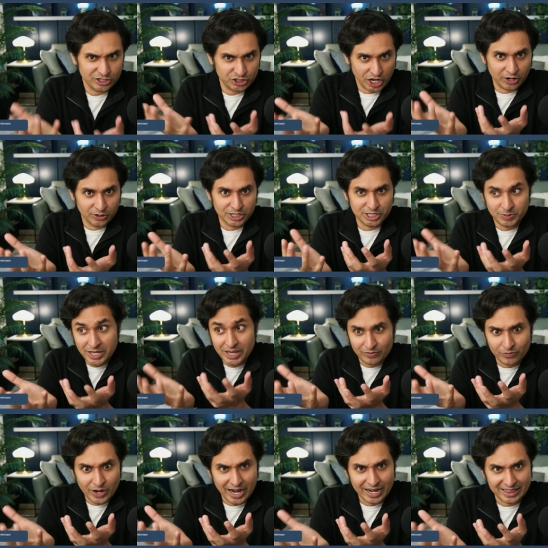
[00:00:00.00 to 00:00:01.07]
generally speaking, if we
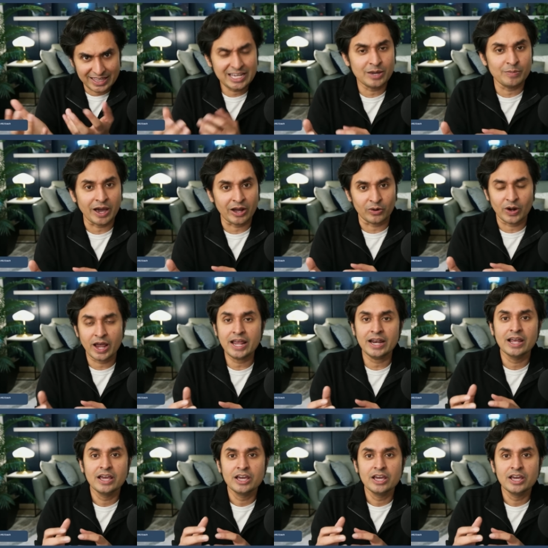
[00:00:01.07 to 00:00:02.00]
kind of think about it, right?